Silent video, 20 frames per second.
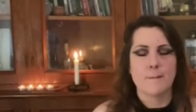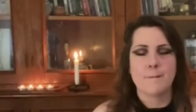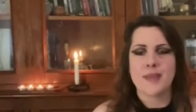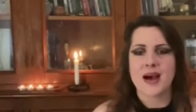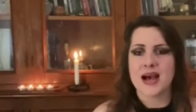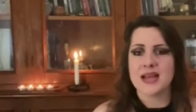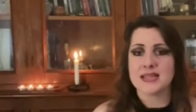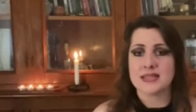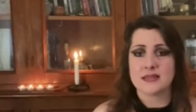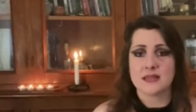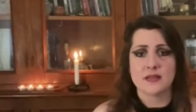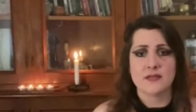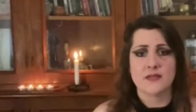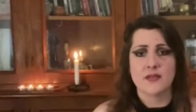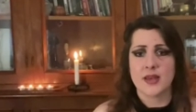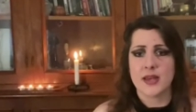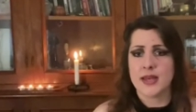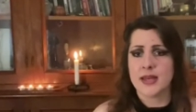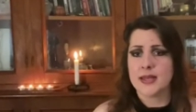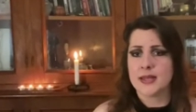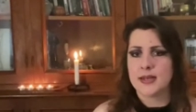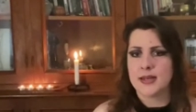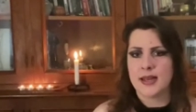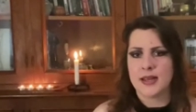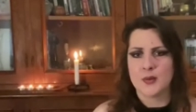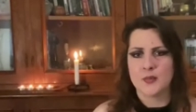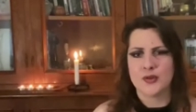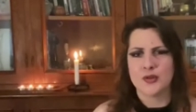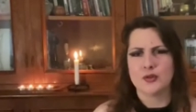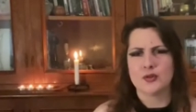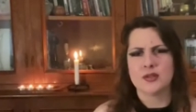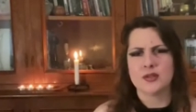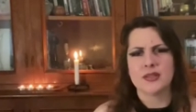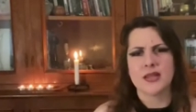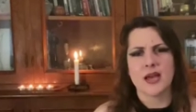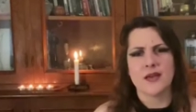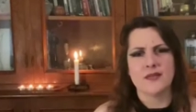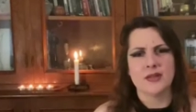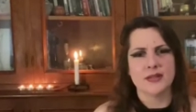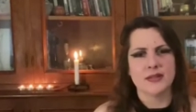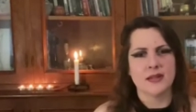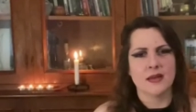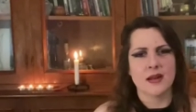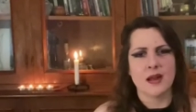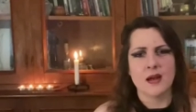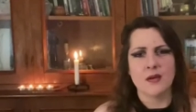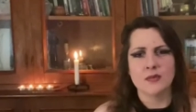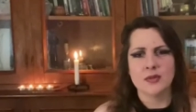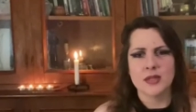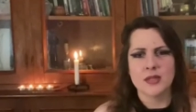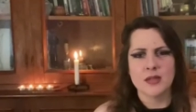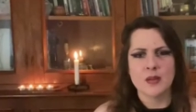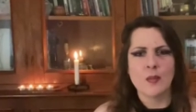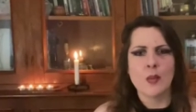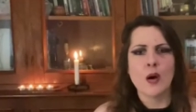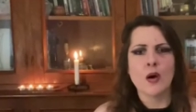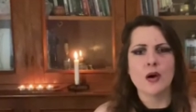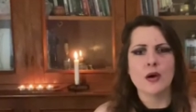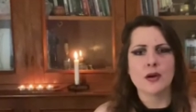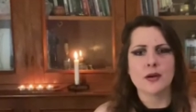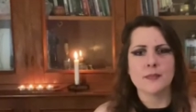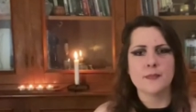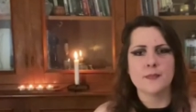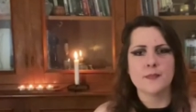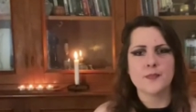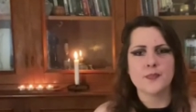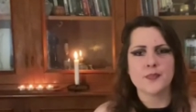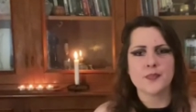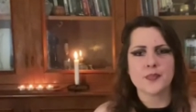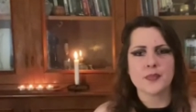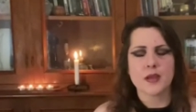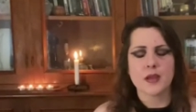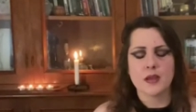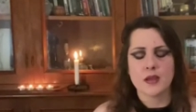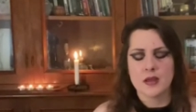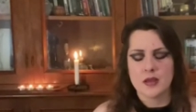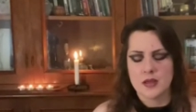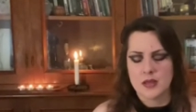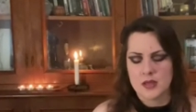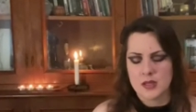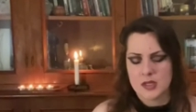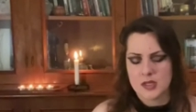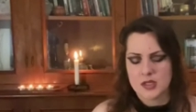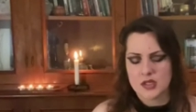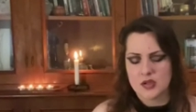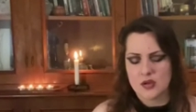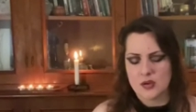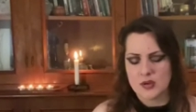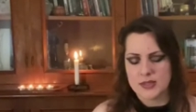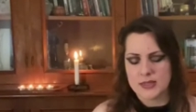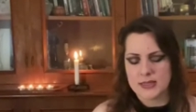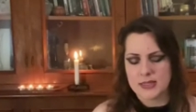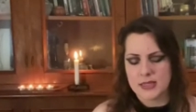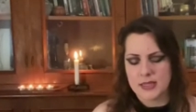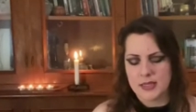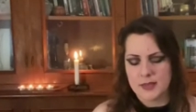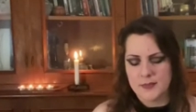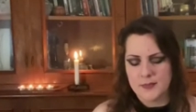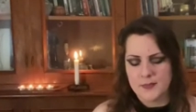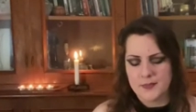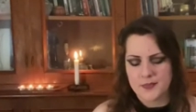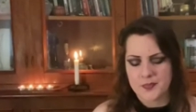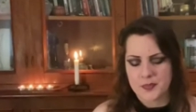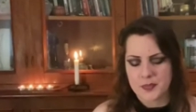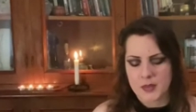passed the veil and we don't have it around anymore. So see,